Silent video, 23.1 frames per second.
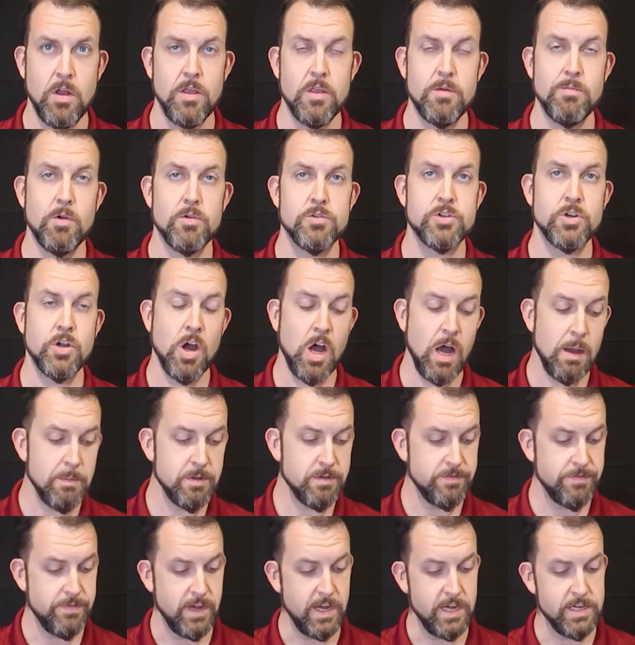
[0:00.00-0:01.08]
The most
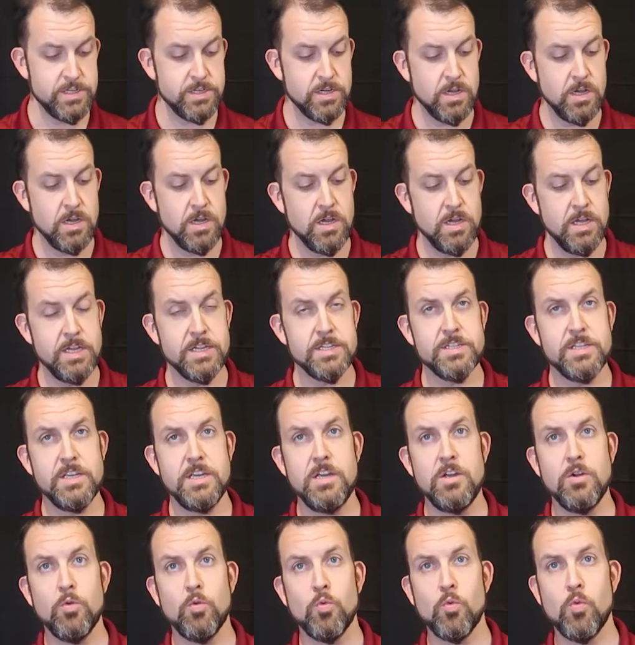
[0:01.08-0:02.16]
common face is
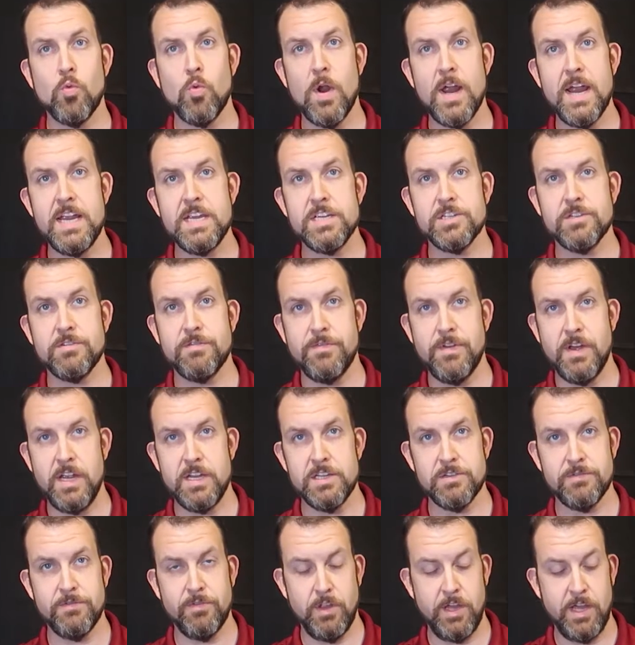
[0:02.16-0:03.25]
the raised
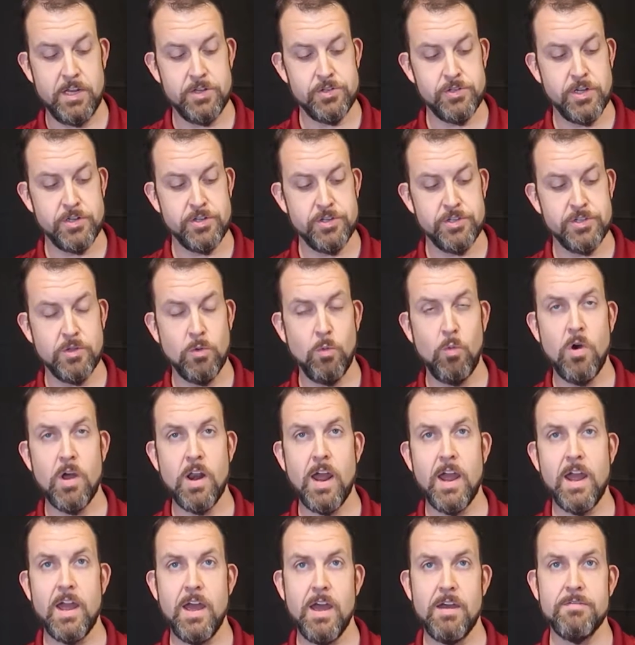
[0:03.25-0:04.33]
face flange, such as the one
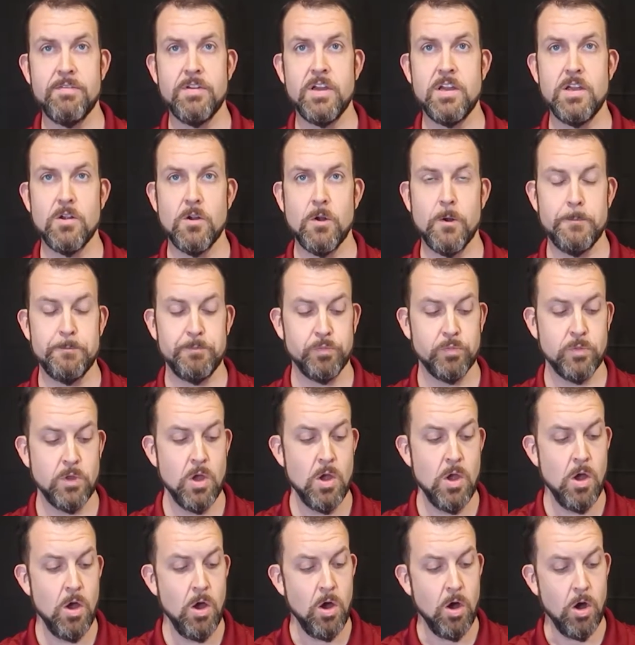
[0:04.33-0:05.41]
I have here.
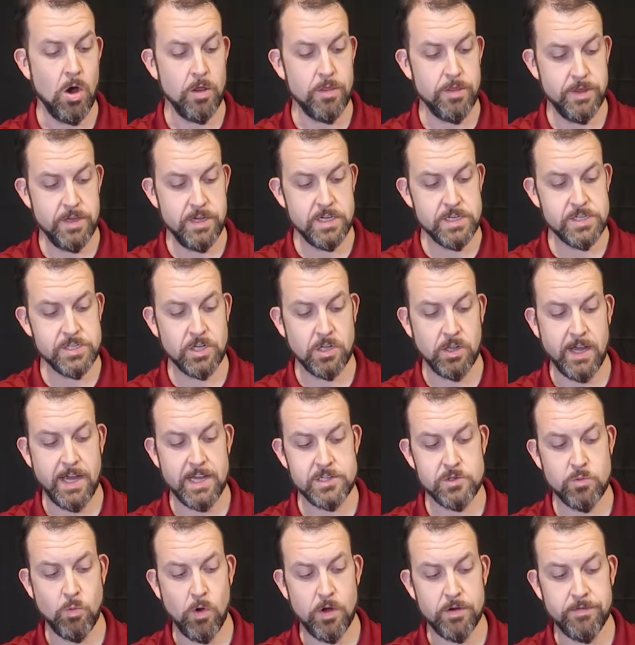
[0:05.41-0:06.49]
On this
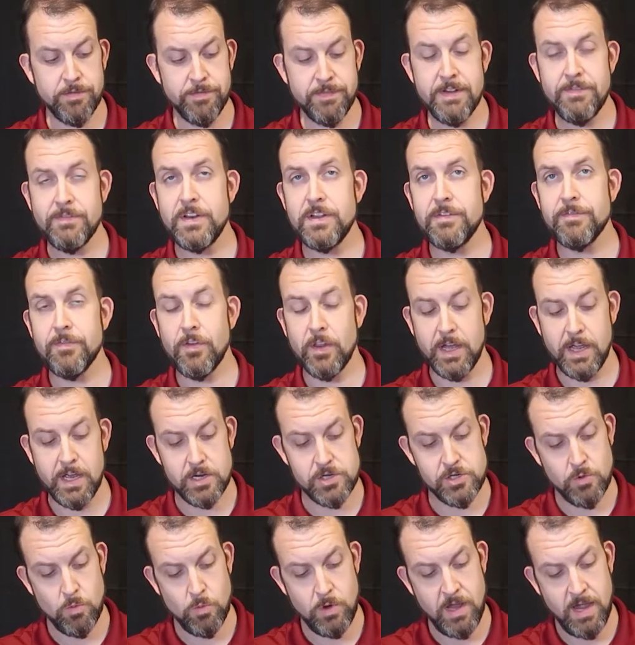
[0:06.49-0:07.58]
Class 150
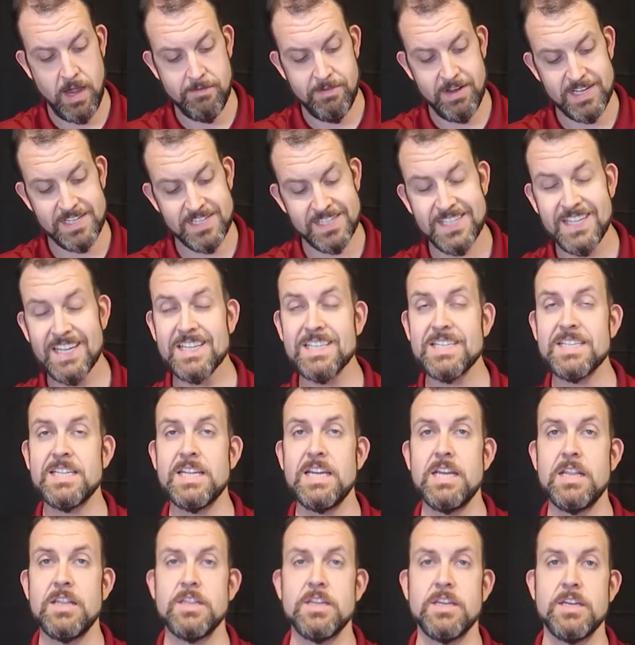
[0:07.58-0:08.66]
flange, we have a
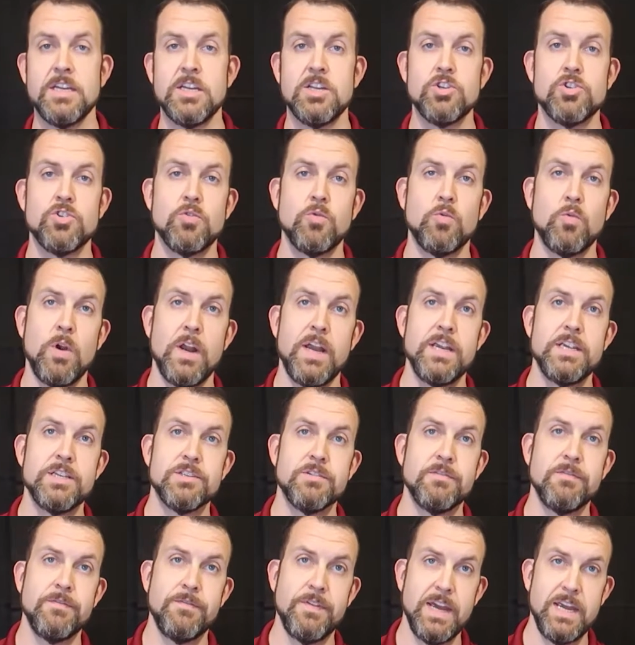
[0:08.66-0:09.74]
16th inch
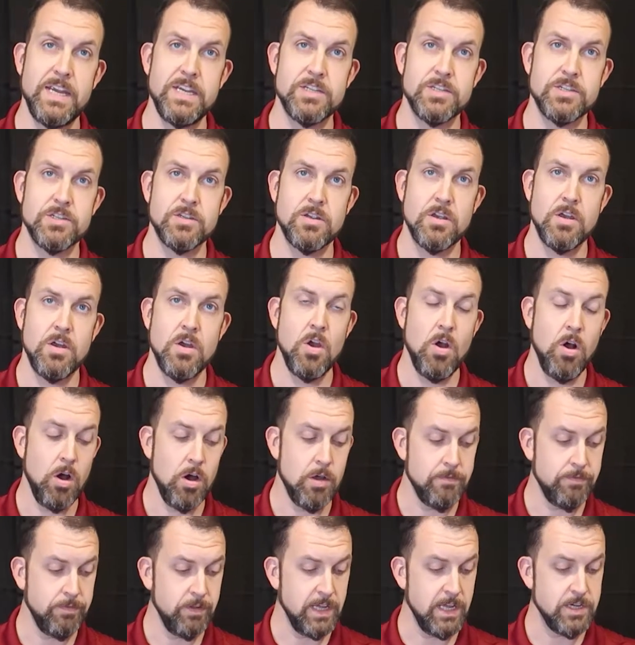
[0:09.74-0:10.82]
raised face.
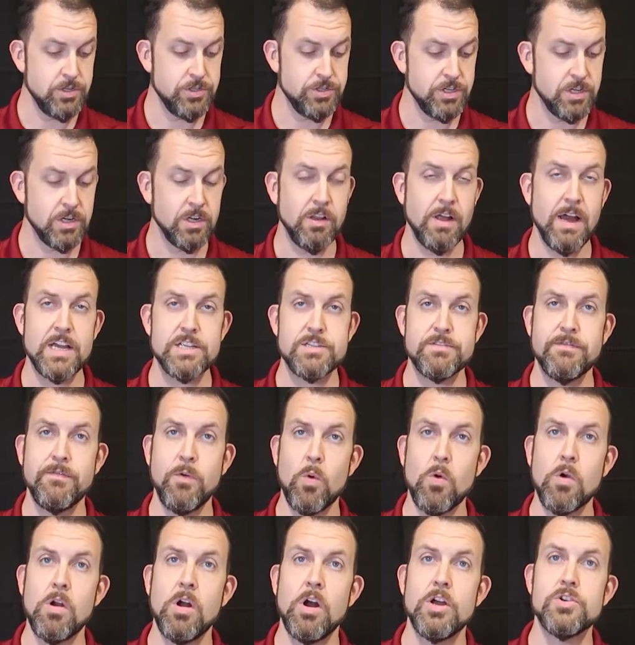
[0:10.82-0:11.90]
On flanges in class
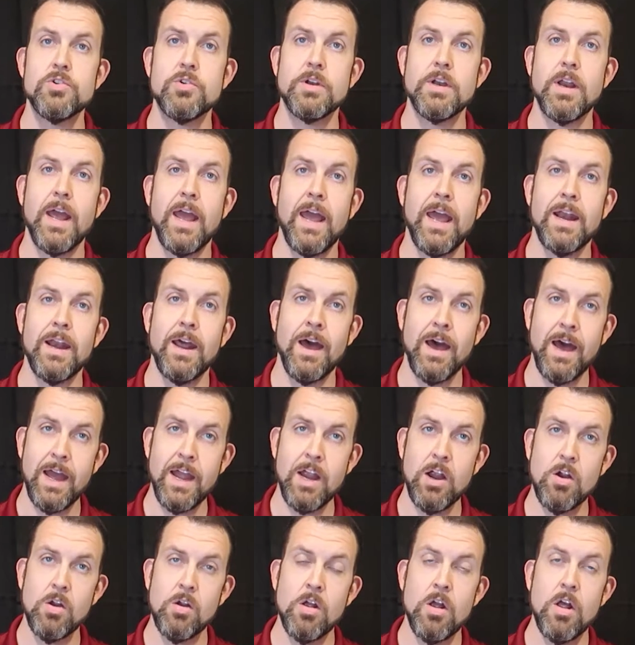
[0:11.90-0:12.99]
400 and
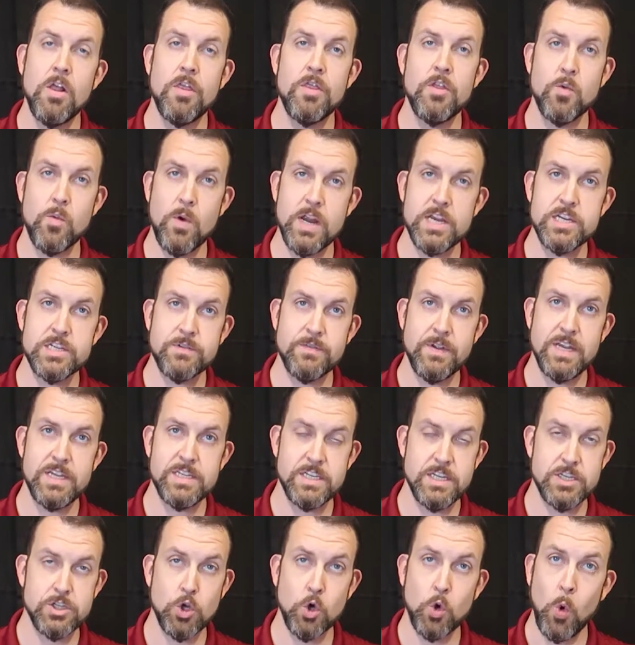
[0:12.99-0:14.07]
higher, the raised
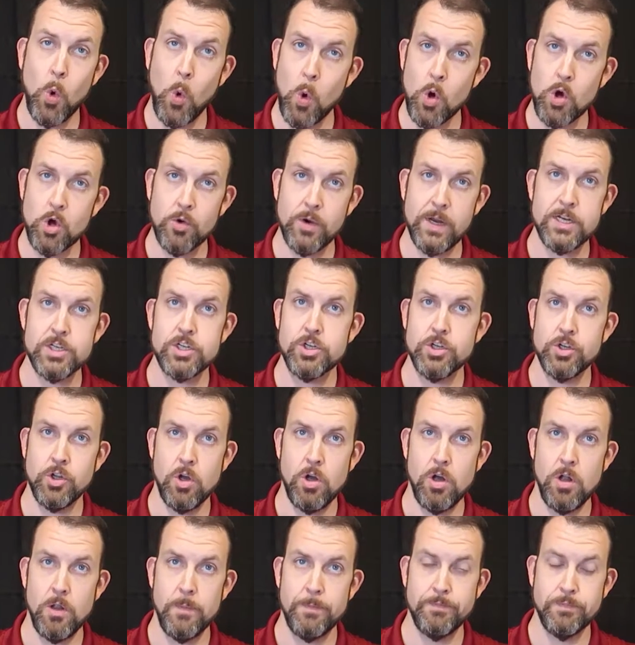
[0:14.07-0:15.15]
face is a quarter inch
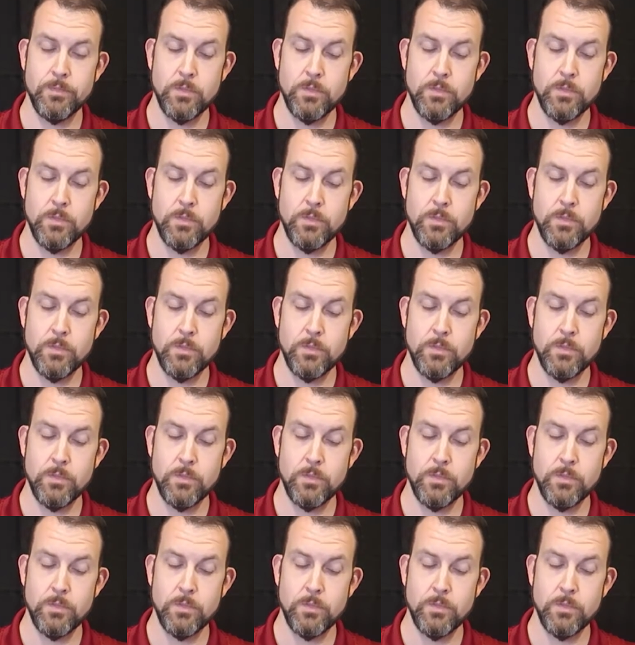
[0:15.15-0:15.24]
tall.